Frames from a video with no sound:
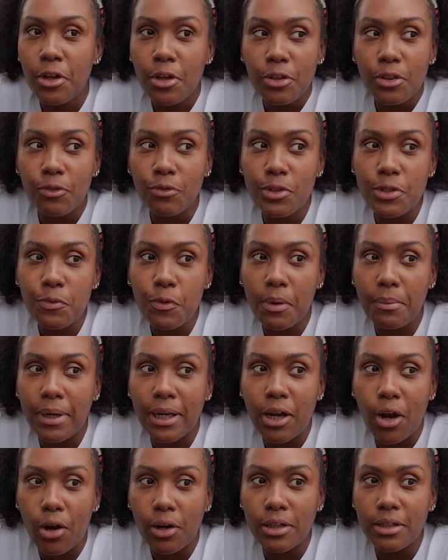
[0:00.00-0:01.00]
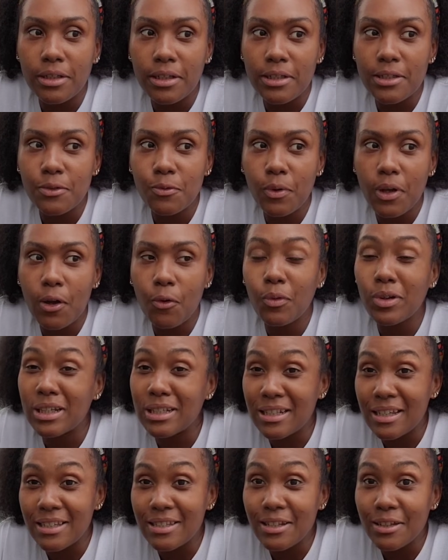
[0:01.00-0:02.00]
The reason why my garden does well when it
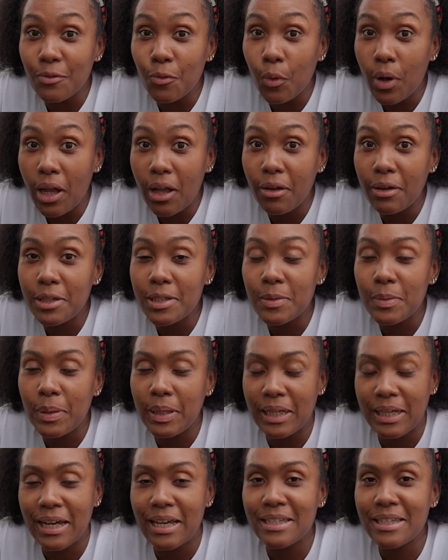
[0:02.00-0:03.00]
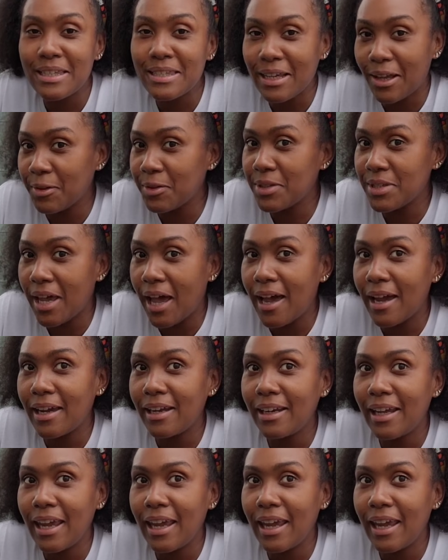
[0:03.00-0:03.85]
does well is because it's outside,